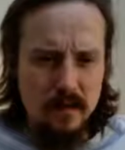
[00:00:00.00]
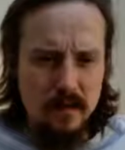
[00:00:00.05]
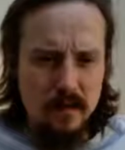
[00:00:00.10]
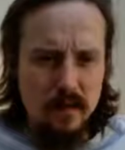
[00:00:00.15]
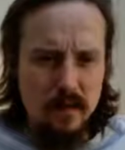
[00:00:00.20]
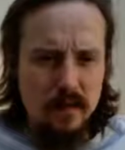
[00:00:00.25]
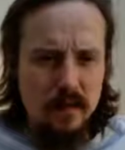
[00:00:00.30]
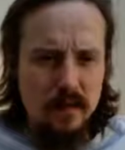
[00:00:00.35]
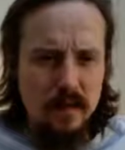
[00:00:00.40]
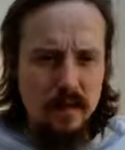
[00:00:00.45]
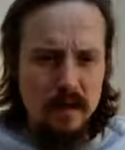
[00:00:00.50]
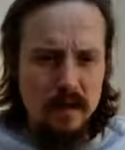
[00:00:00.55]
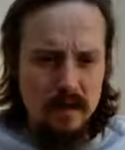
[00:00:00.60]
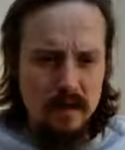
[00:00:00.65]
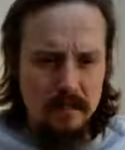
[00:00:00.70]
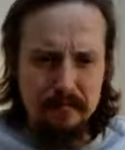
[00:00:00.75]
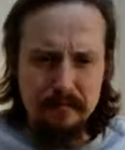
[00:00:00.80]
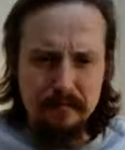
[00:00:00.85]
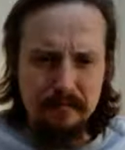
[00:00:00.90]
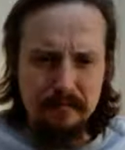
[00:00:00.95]
will be
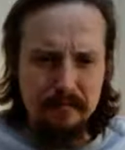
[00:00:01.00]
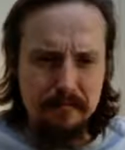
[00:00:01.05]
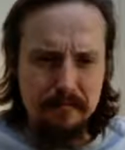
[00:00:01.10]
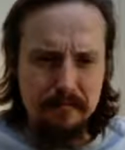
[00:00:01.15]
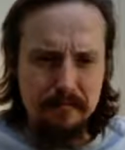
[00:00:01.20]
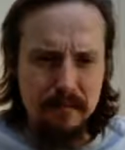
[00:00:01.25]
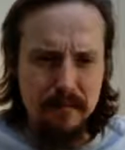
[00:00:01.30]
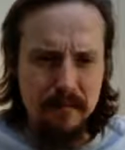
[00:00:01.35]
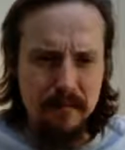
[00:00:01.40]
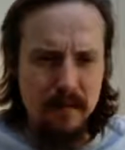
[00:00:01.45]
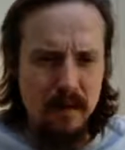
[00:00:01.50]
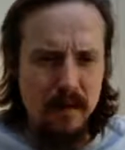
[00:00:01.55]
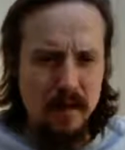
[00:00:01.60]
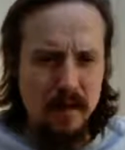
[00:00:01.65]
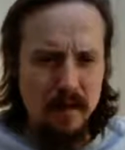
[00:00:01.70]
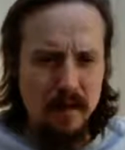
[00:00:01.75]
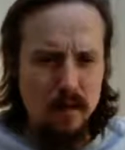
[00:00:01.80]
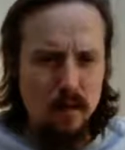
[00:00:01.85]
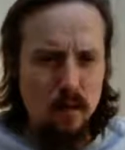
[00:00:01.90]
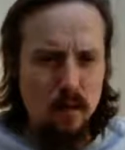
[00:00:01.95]

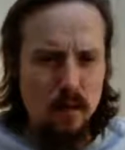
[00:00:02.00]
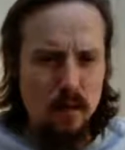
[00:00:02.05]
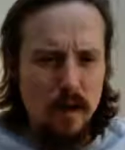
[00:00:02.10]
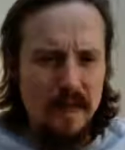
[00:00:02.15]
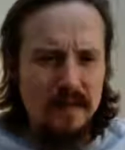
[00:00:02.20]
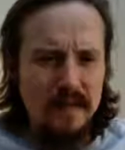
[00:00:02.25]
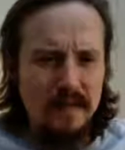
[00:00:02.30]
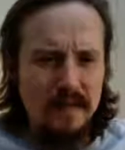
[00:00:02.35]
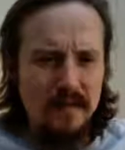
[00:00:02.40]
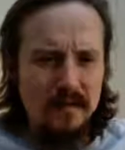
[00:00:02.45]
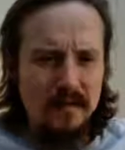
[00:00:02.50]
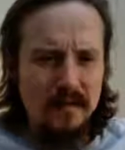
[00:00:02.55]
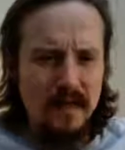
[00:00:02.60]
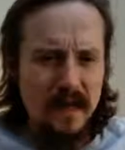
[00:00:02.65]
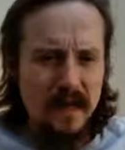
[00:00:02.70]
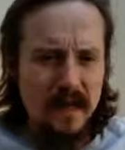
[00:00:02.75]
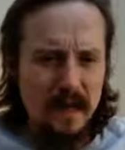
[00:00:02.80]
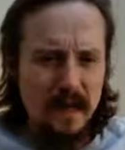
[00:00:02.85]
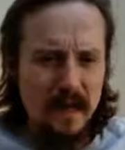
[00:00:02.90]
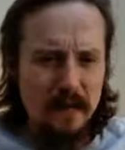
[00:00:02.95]
waste of
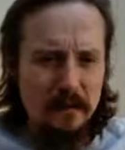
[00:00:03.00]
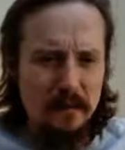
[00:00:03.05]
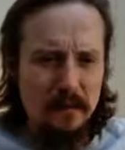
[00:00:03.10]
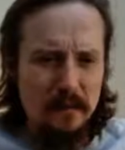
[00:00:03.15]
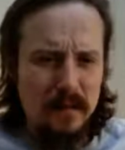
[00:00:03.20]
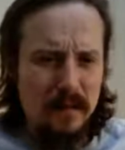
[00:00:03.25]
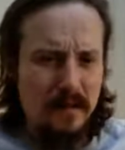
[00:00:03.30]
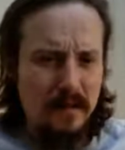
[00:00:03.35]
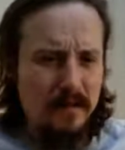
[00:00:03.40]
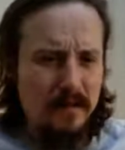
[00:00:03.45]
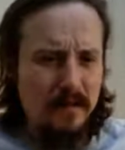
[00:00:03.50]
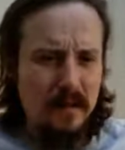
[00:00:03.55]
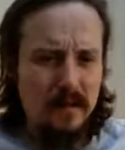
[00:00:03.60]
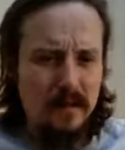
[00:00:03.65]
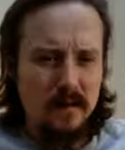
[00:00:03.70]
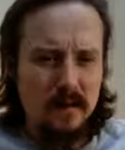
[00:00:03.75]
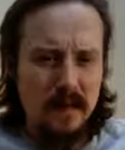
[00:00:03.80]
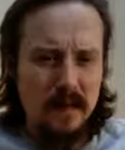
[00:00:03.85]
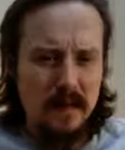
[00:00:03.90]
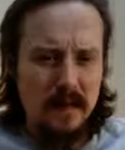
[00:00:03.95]
time. What the fuck
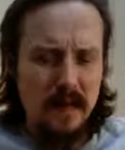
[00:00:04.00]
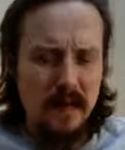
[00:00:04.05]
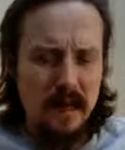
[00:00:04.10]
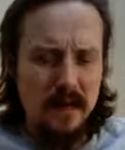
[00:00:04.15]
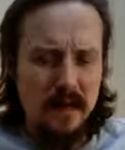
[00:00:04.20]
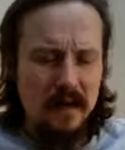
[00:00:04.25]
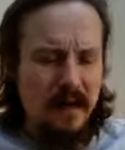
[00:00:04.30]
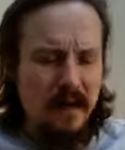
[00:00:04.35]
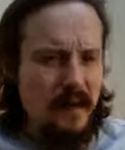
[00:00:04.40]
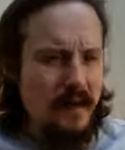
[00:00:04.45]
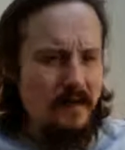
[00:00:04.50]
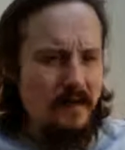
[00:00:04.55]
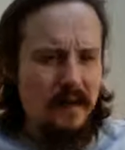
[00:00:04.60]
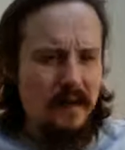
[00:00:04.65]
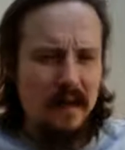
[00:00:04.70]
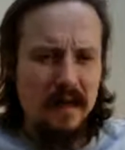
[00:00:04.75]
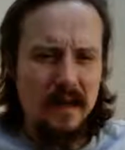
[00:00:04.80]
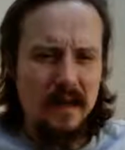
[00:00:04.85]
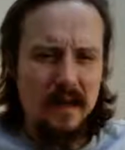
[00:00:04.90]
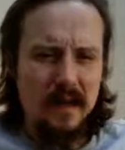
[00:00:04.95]
was I? How did I
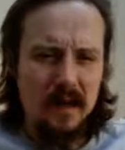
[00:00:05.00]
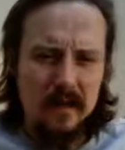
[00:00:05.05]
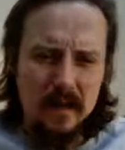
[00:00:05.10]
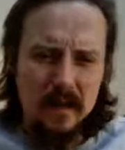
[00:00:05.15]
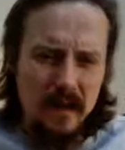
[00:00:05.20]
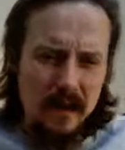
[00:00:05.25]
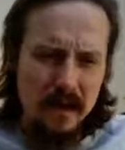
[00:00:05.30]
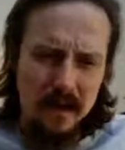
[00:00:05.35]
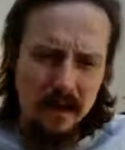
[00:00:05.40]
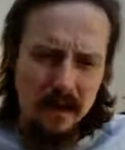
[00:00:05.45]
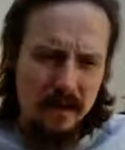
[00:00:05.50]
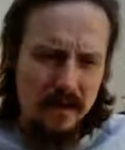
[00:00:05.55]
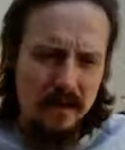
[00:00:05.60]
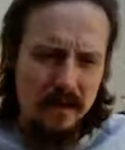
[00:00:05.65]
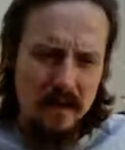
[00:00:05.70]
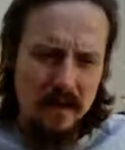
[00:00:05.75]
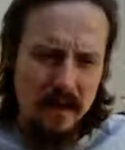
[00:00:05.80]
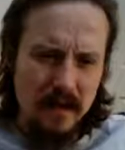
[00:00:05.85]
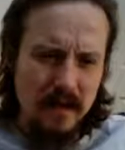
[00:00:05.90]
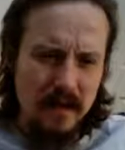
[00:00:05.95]
even incarnate
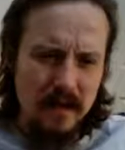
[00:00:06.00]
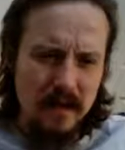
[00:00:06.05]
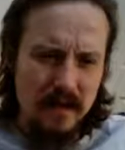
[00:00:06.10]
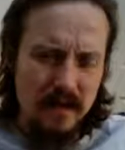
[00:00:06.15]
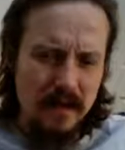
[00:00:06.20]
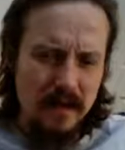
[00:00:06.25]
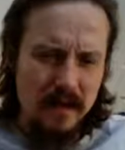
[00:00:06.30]
here? Like,